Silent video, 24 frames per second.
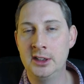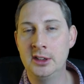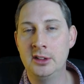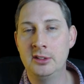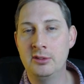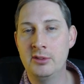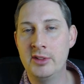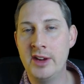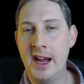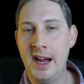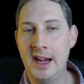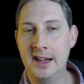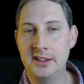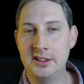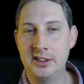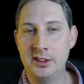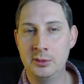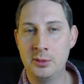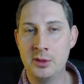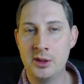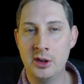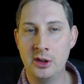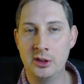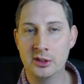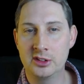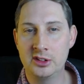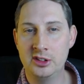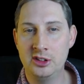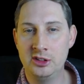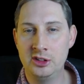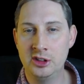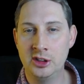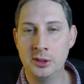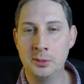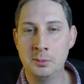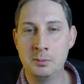reacted with
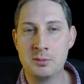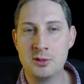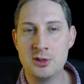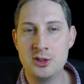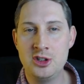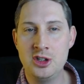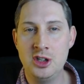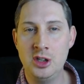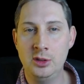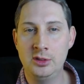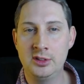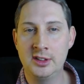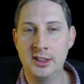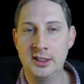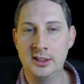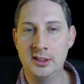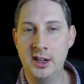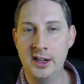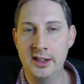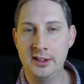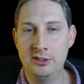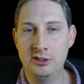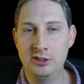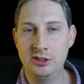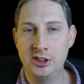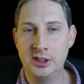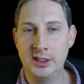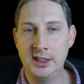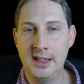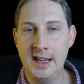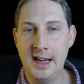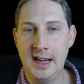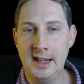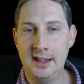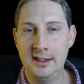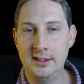oxygen, producing nitrogen
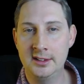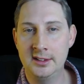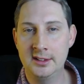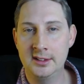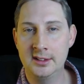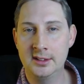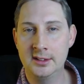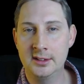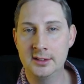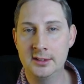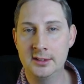gas.